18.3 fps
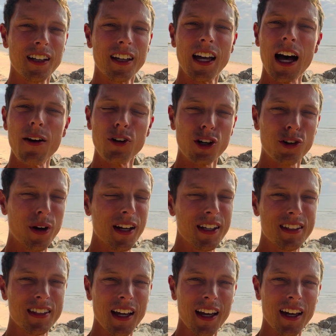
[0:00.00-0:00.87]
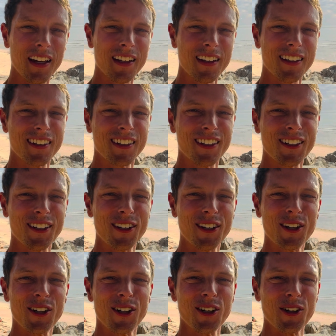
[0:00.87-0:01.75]
Have a great day.
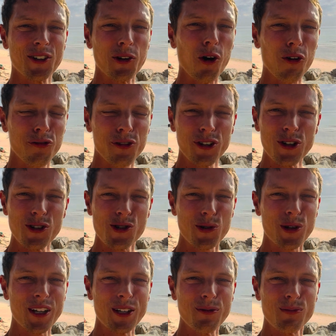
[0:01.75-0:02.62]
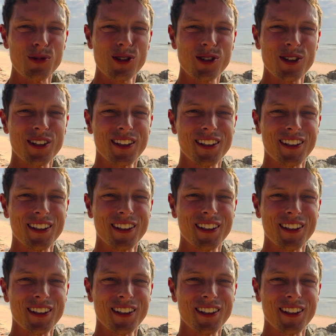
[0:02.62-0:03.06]
Go for your dreams.